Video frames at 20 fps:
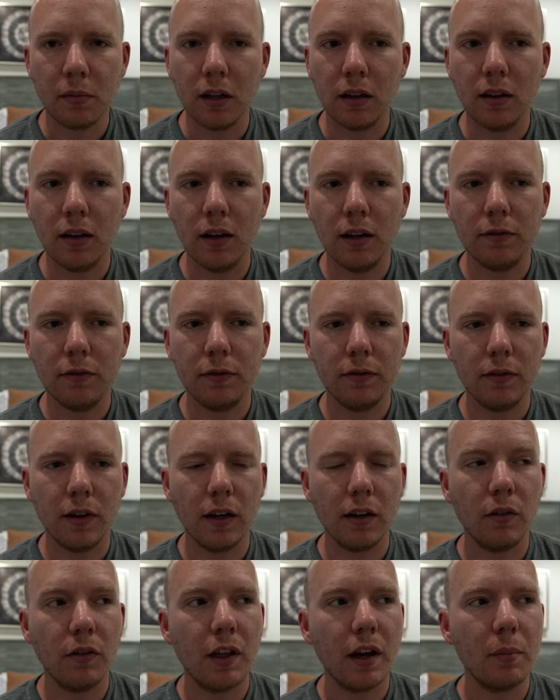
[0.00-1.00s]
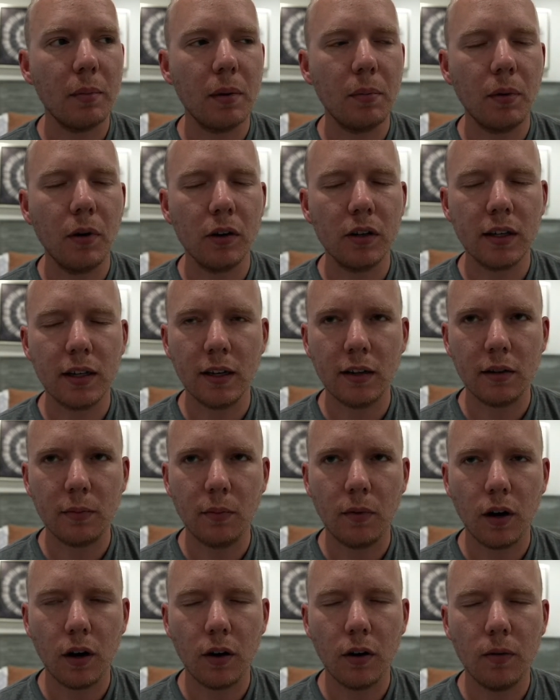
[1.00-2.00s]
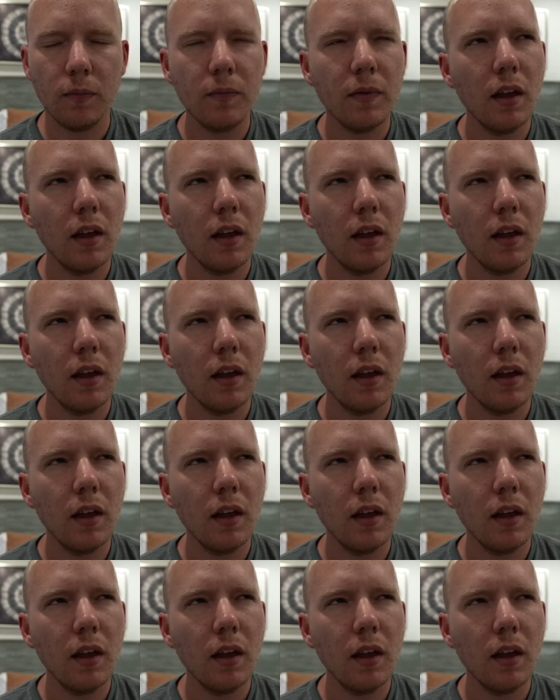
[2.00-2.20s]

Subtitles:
life. I don't think I'll be poked again tomorrow.